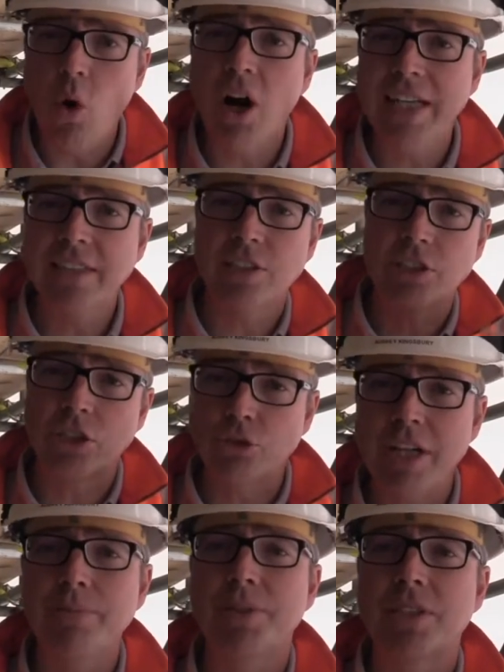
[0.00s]
wide
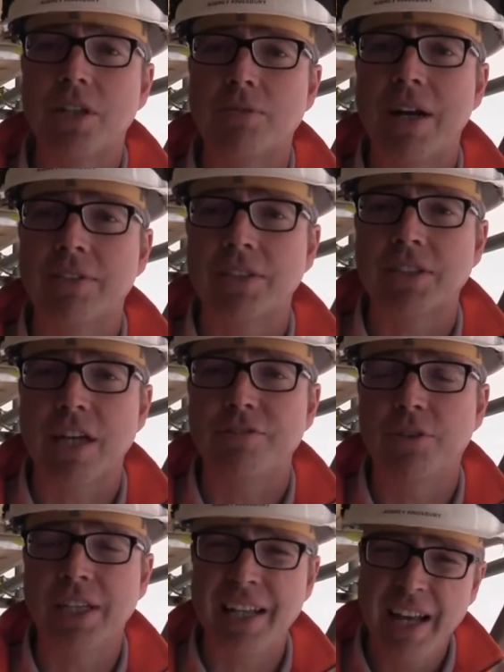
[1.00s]
strips around the
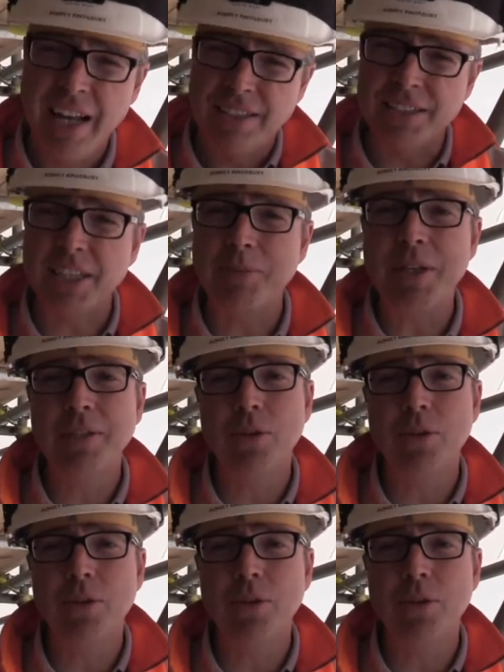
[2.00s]
scaffolding. It's going to